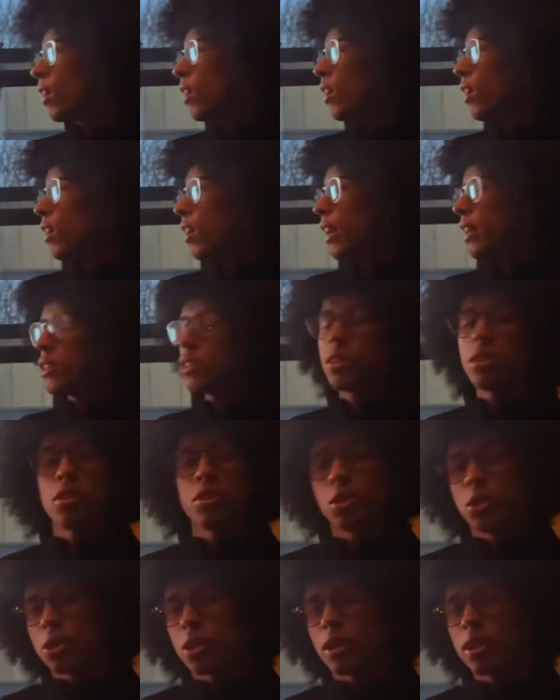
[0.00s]
As
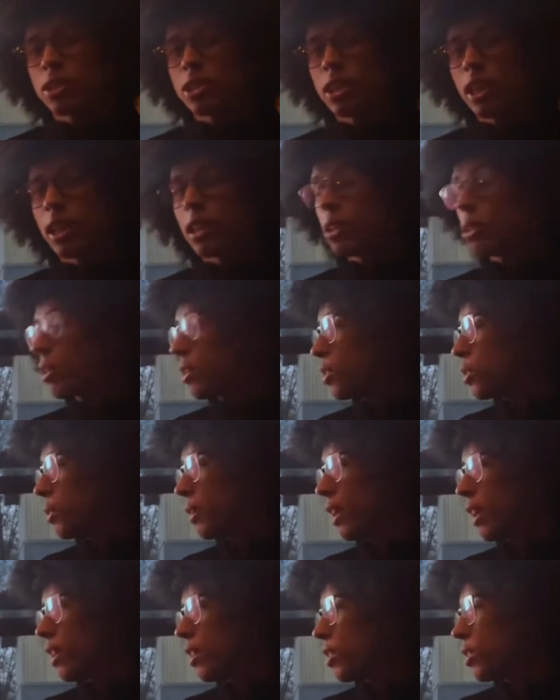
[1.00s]
Tashar said, you can treat
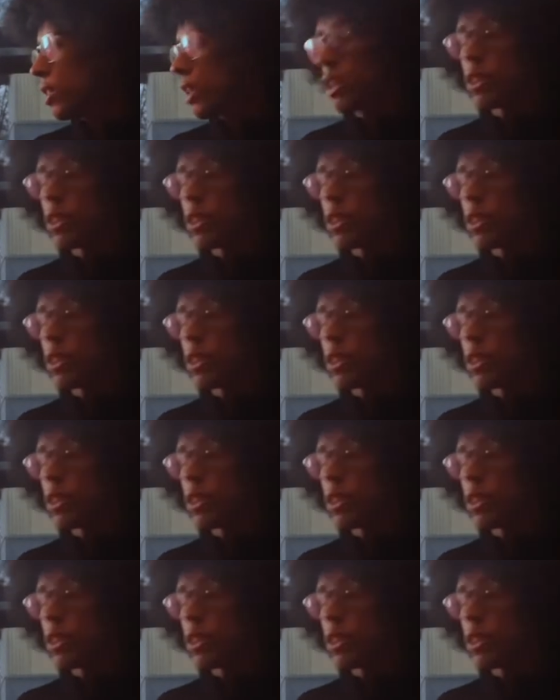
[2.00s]
it just as a